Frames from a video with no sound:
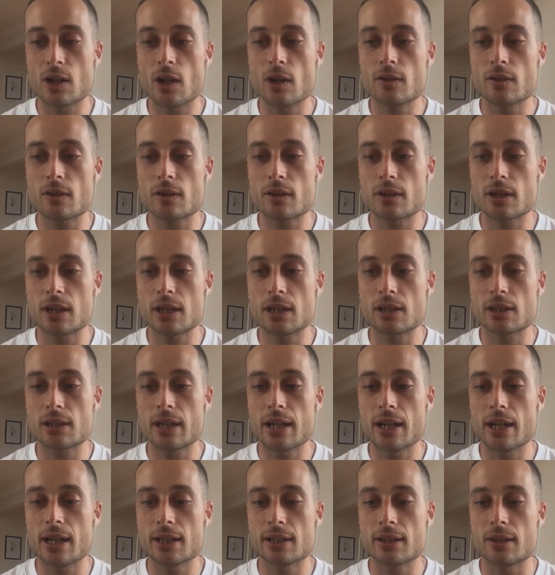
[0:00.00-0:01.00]
I don't
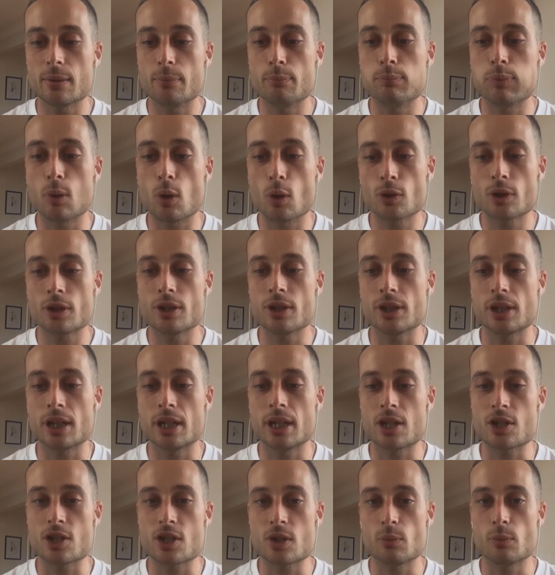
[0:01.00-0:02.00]
think that the
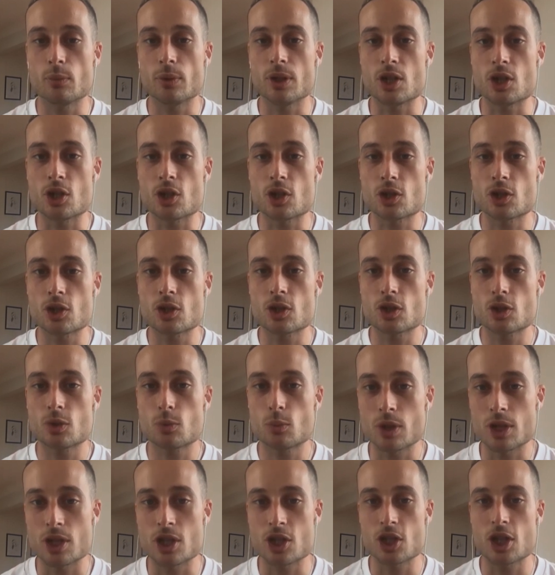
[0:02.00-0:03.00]
bond and the connection we
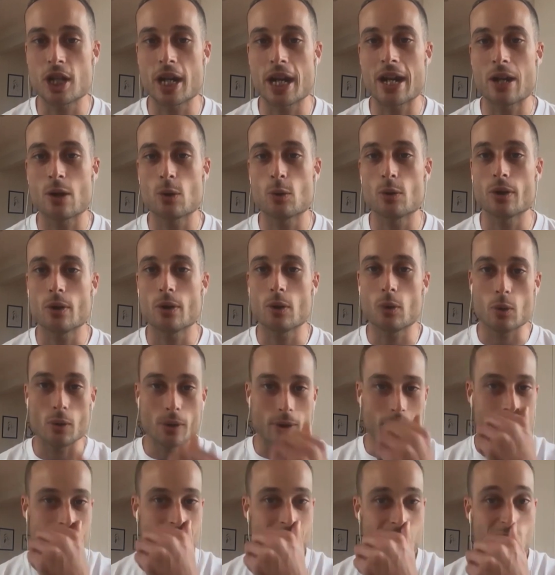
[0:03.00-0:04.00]
shared
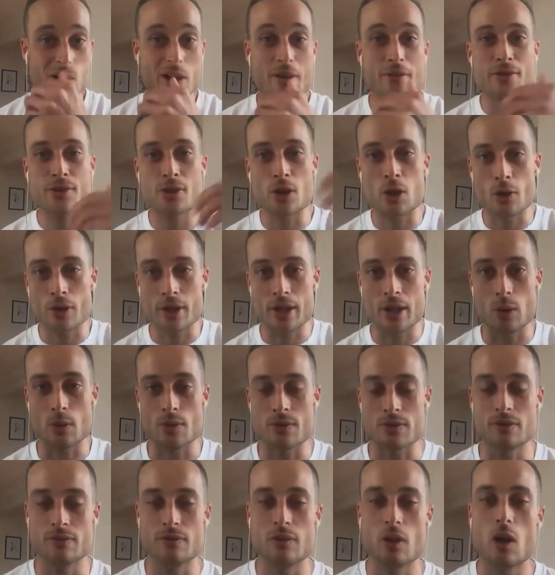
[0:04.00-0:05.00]
or the lifestyle
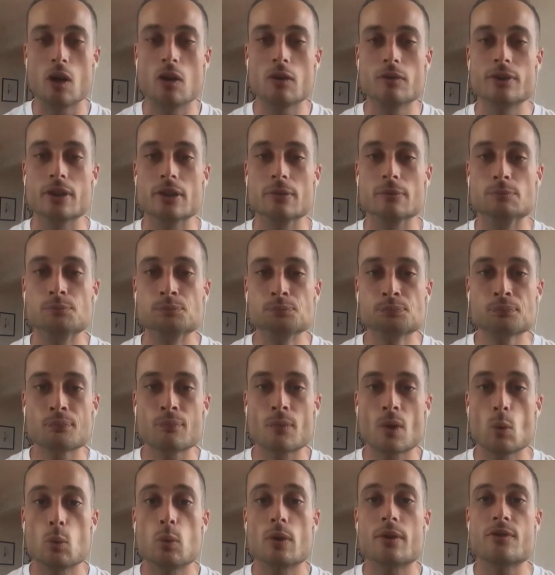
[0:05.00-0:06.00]
that I was involved in
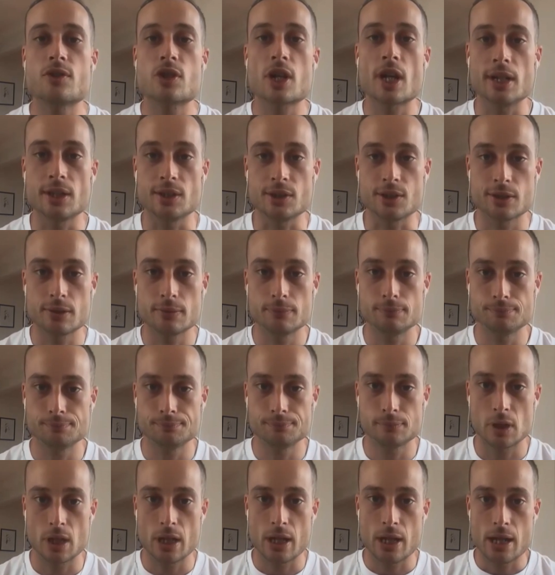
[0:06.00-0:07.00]
would have changed.
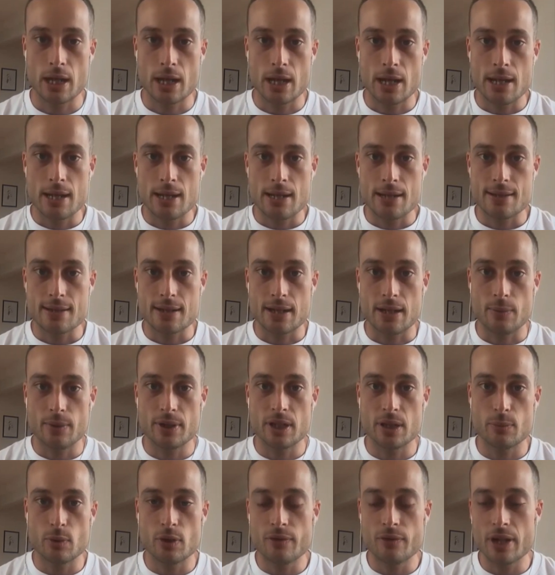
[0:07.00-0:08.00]

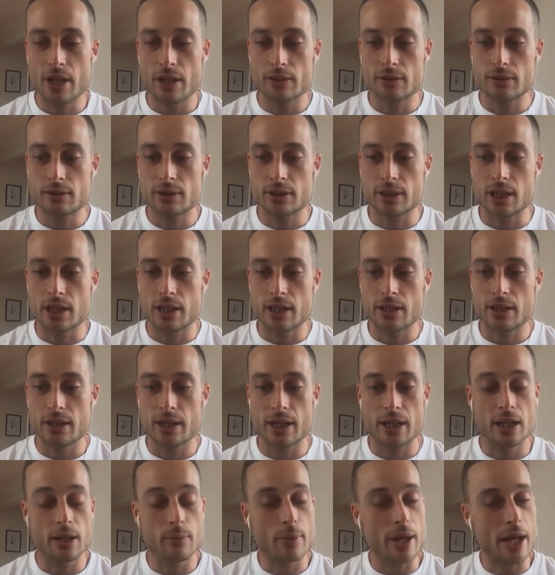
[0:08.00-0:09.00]
So when you move out
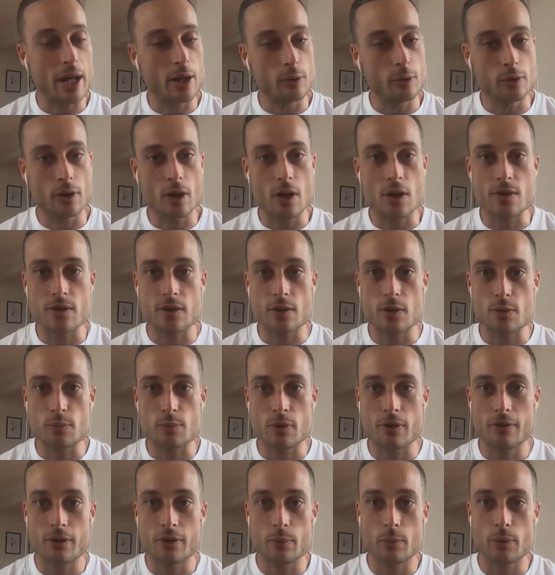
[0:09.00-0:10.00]
together, any man who knows that
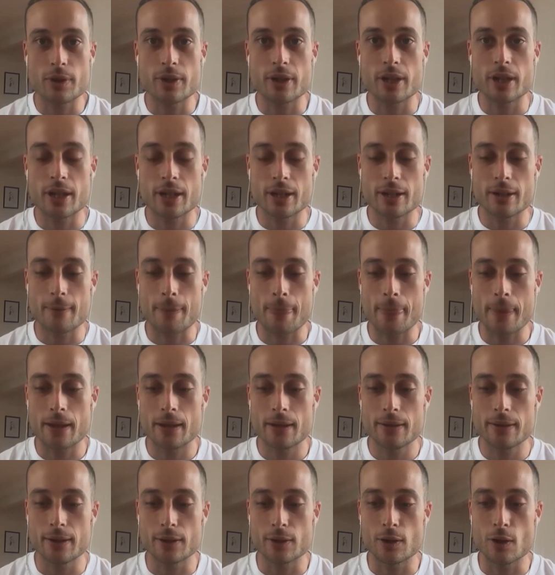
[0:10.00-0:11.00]
who's moved in with their
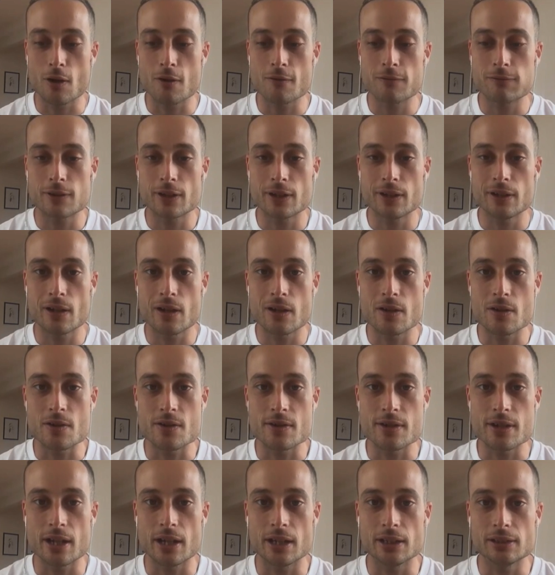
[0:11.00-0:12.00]
girlfriend
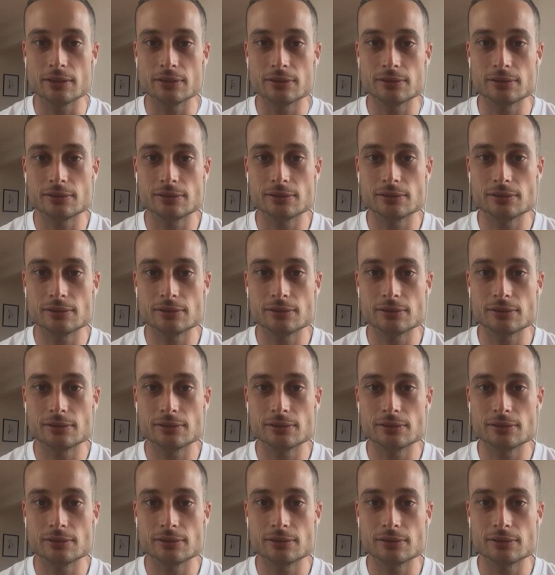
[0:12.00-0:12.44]
knows that